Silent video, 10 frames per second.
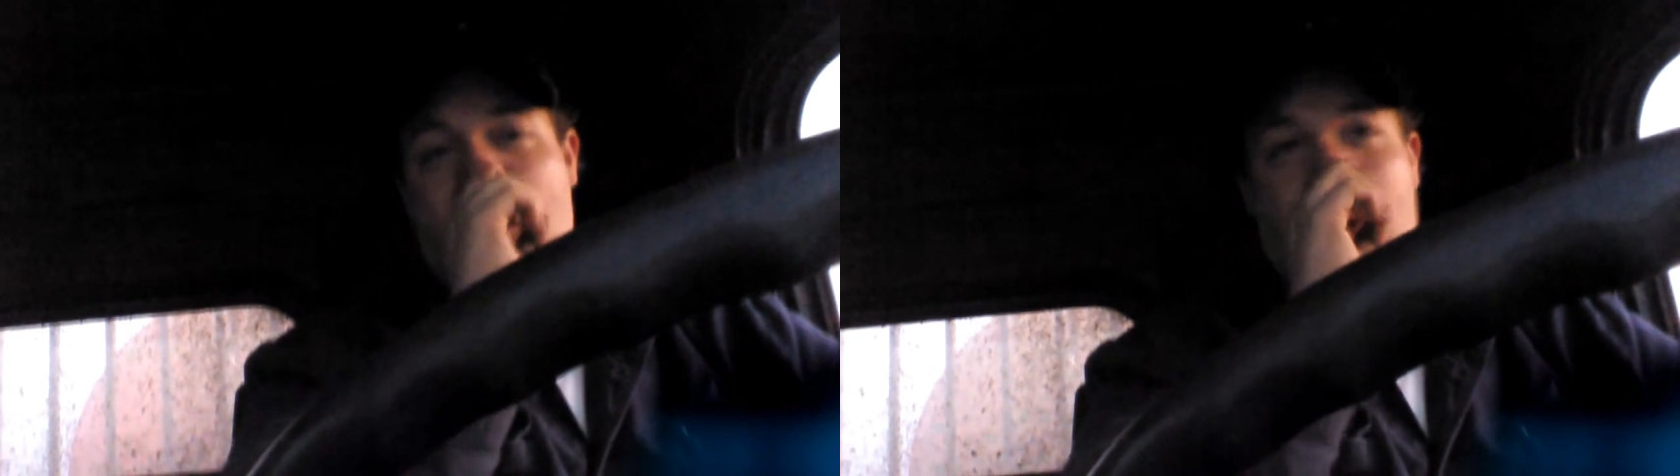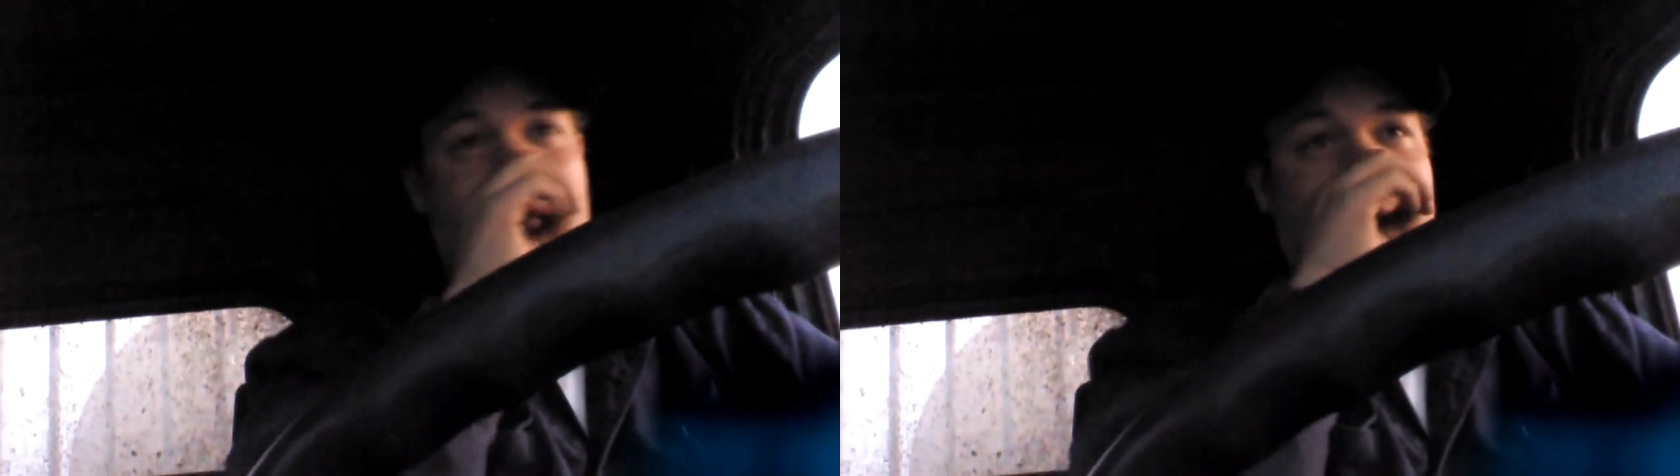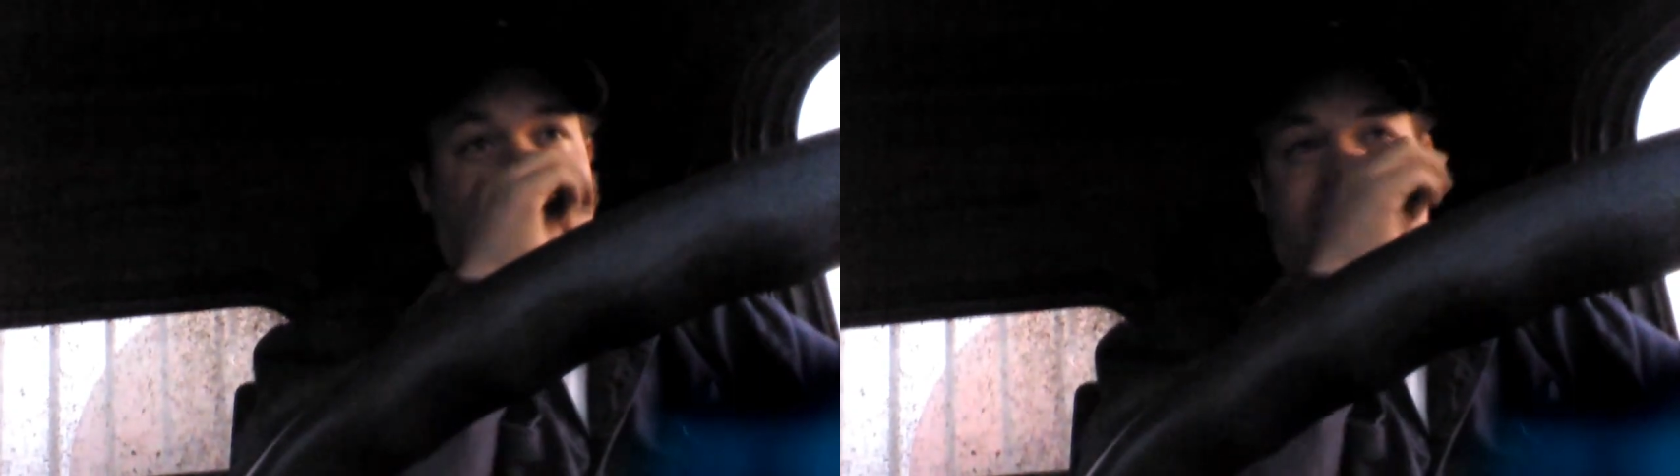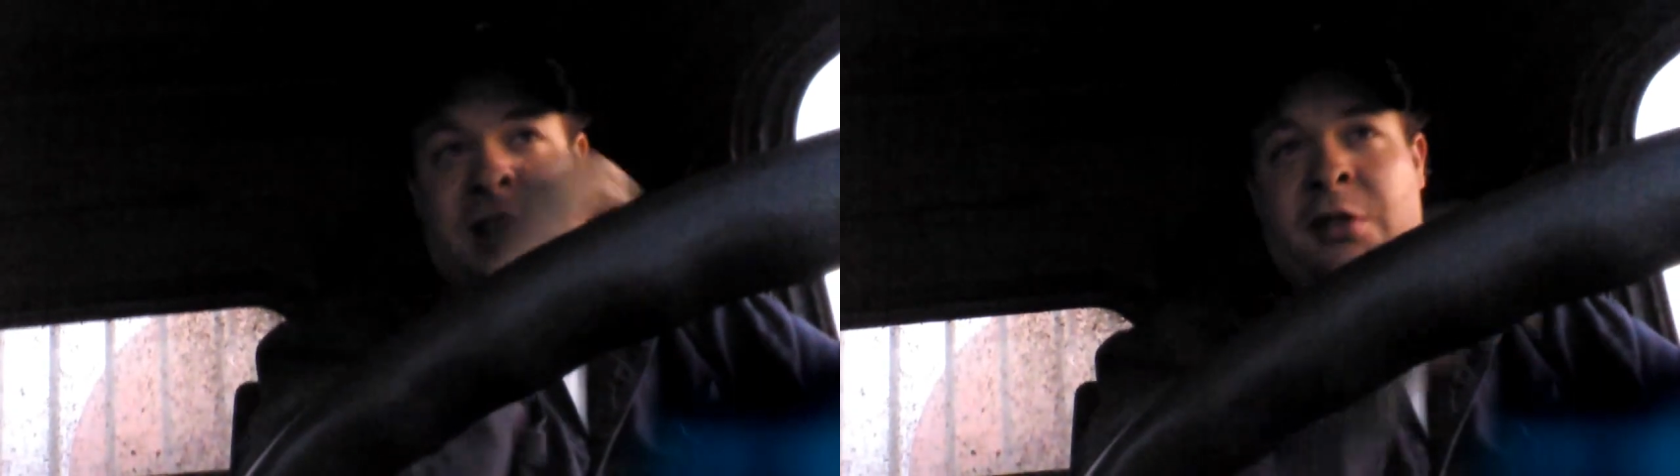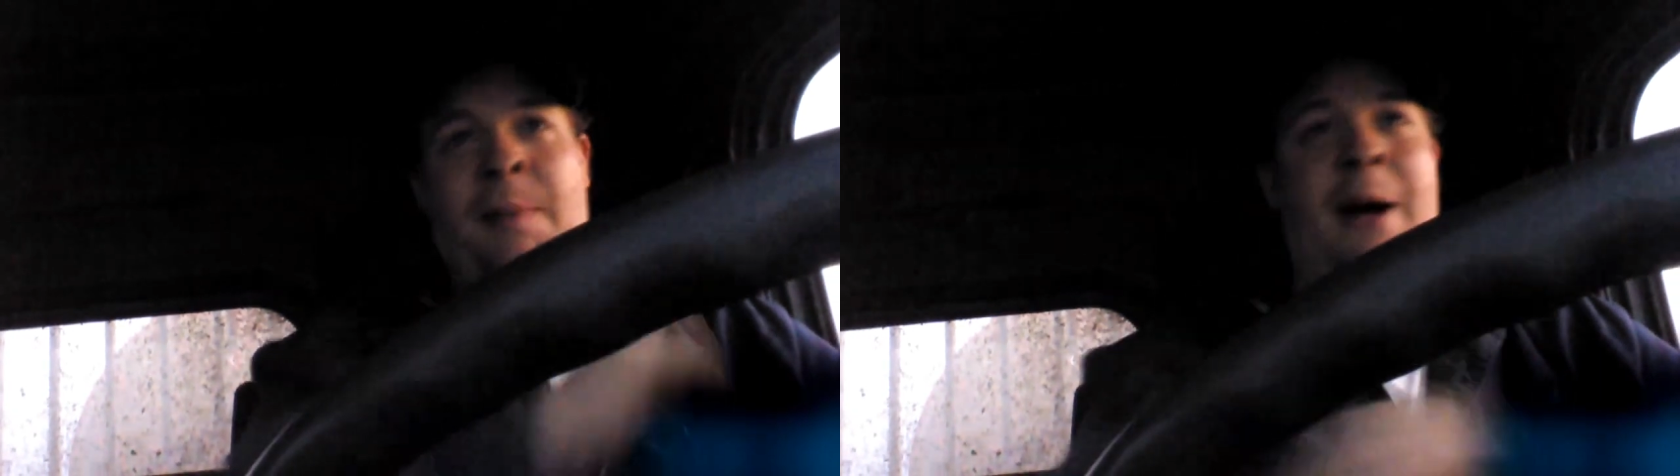for that put
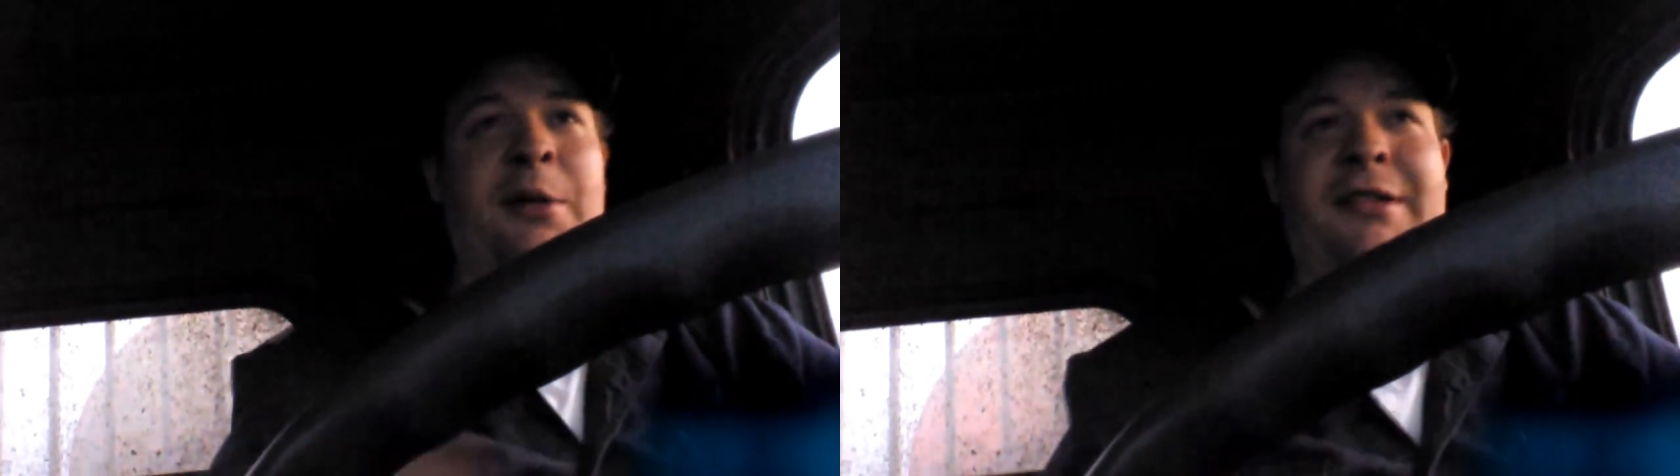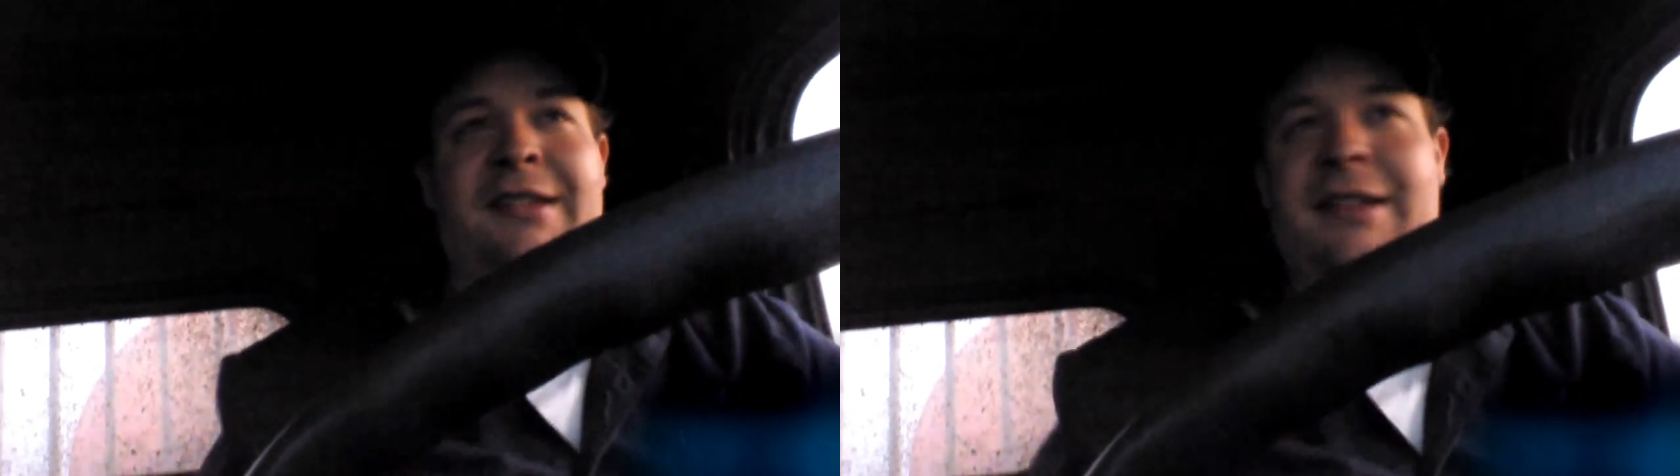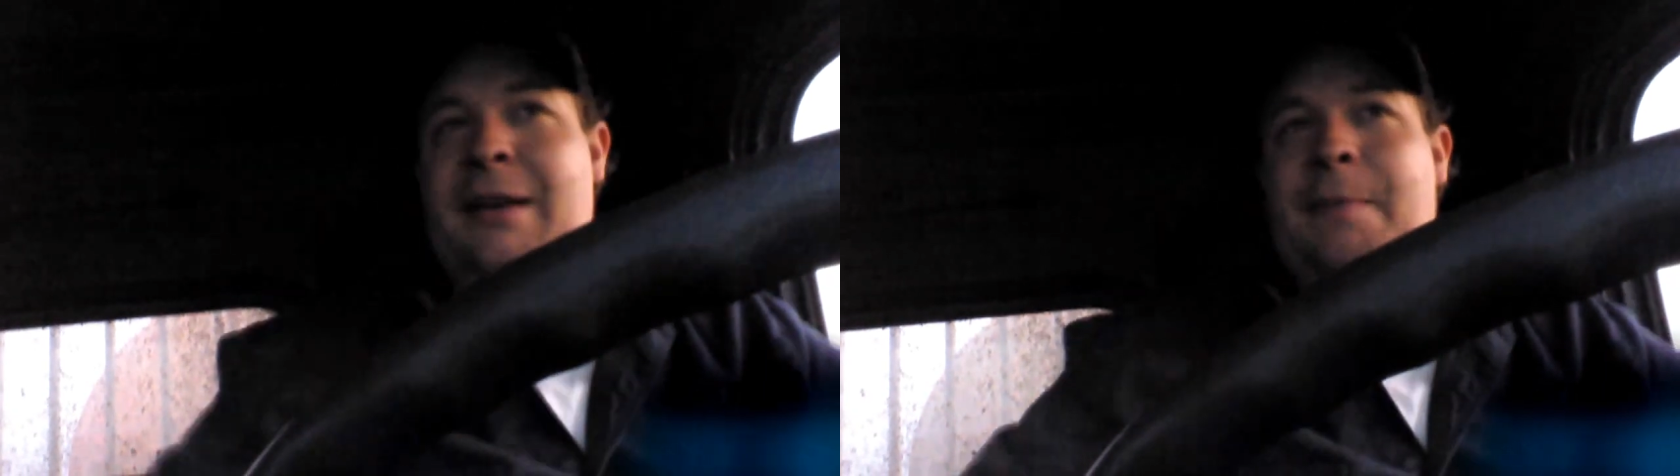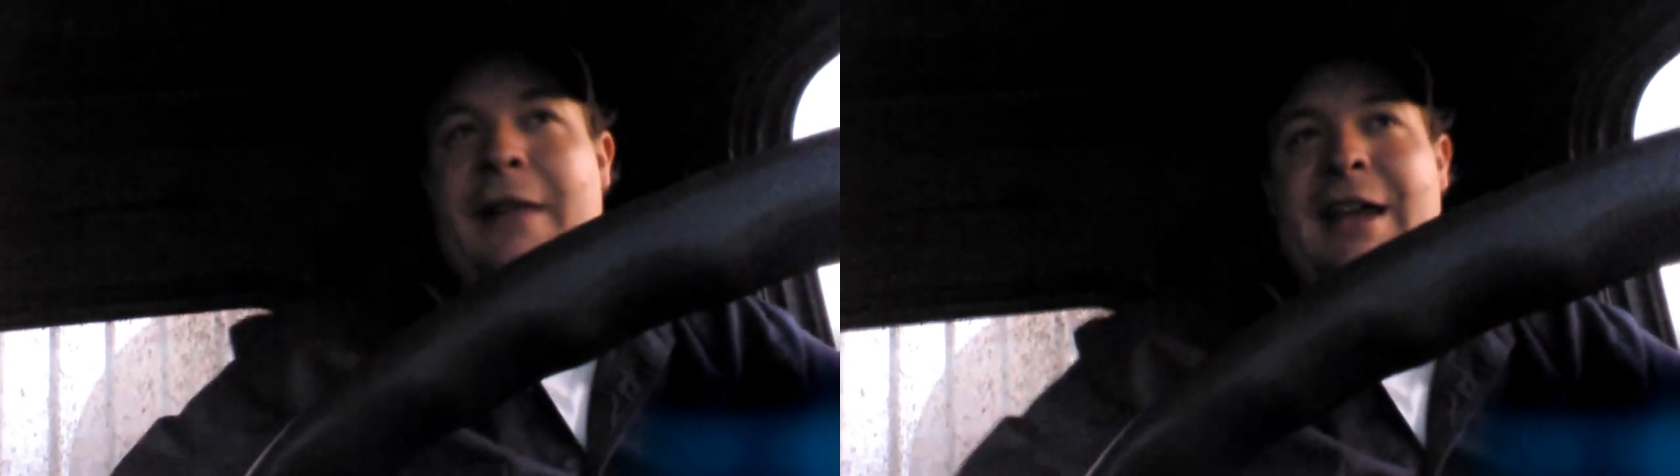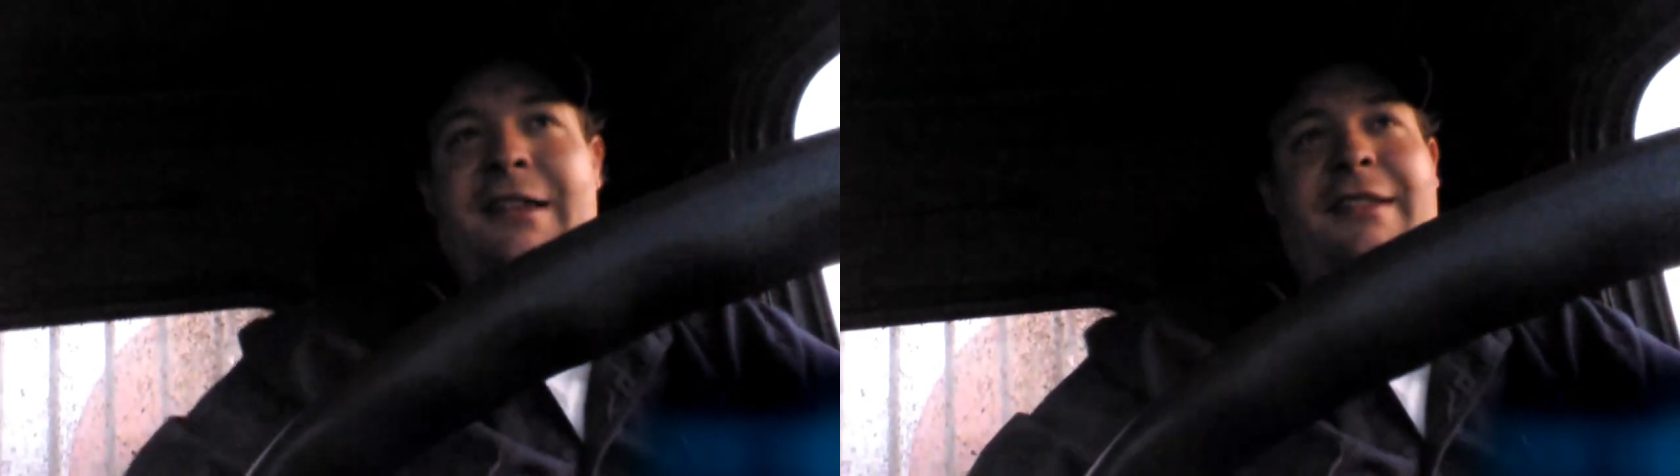those policies into
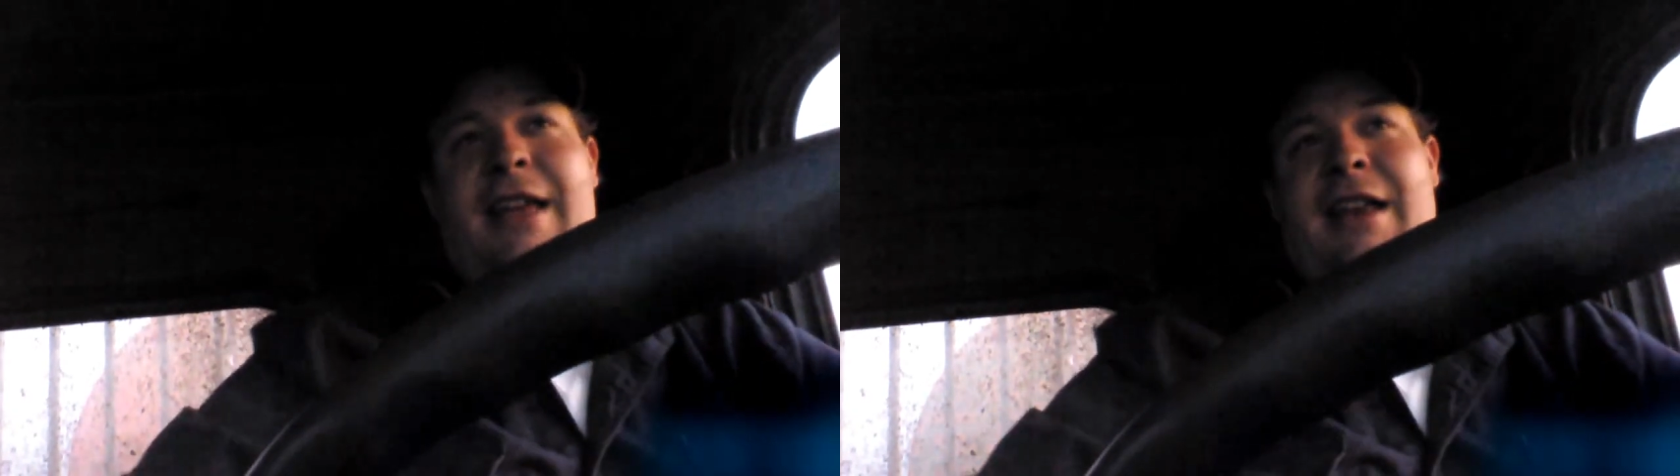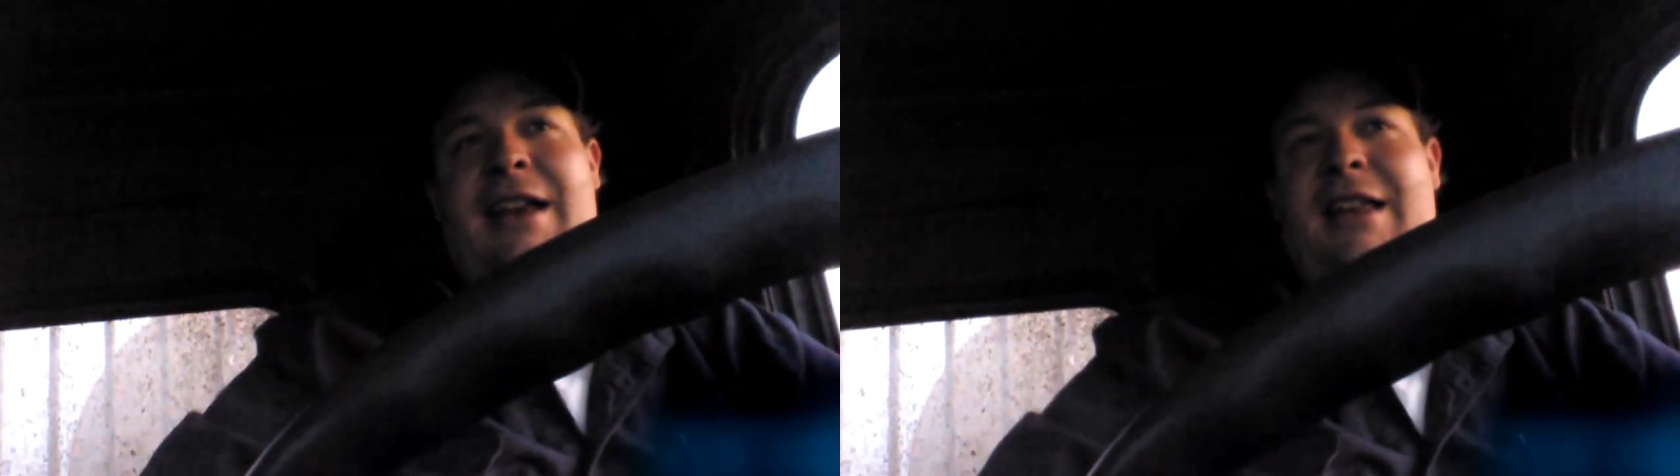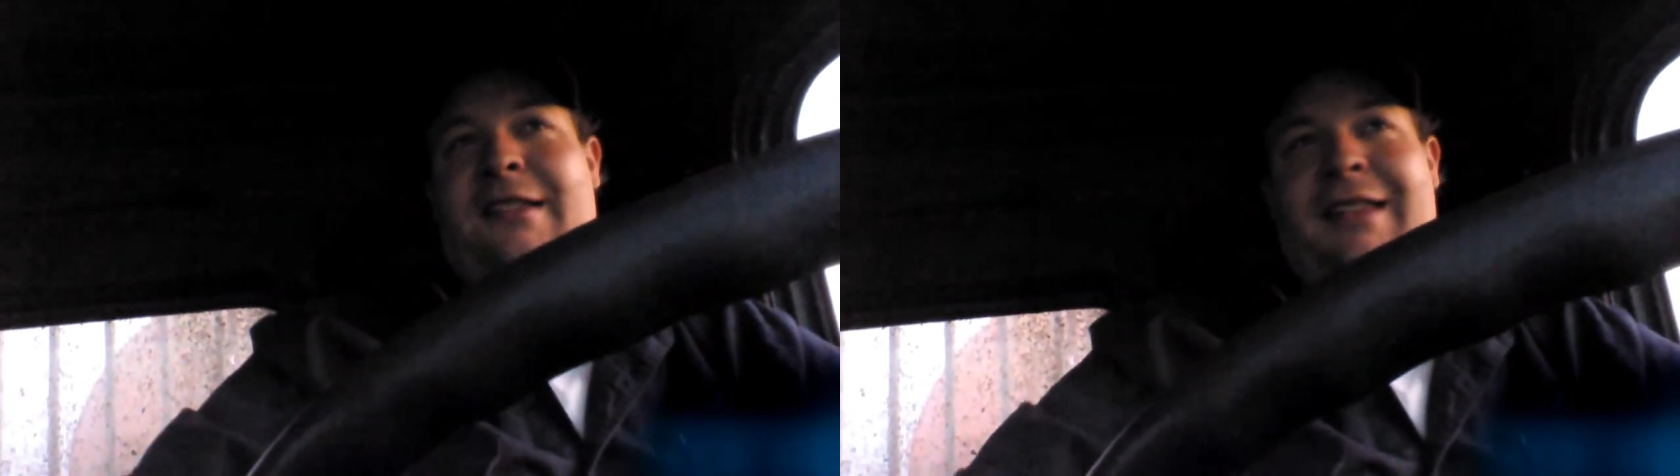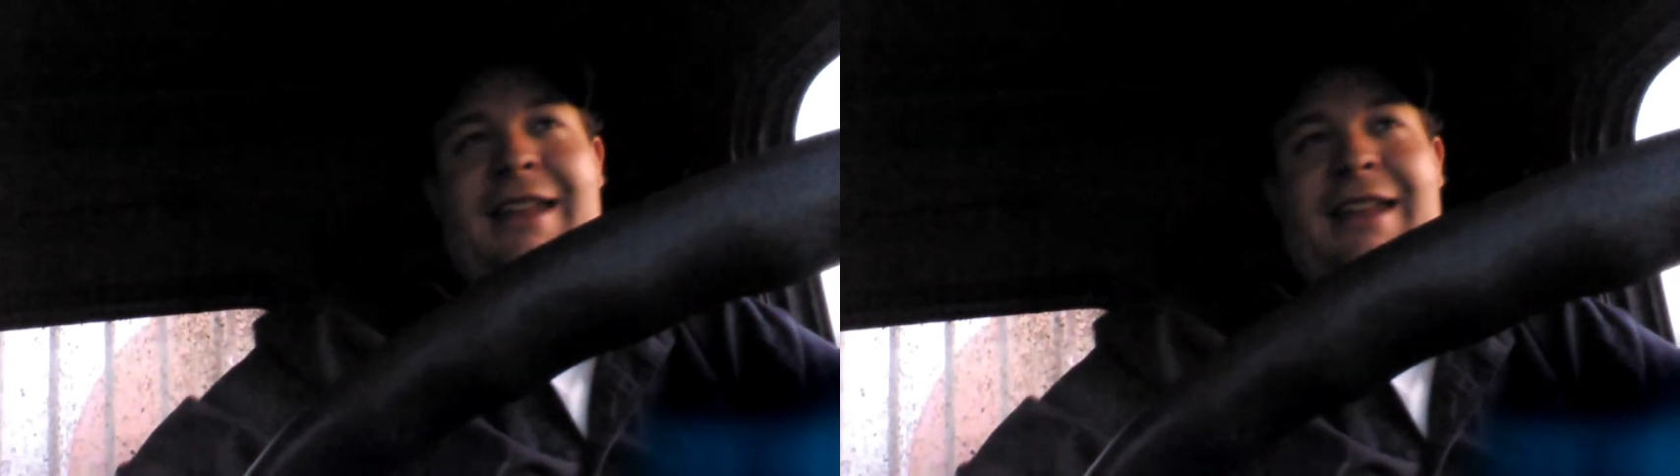place than it is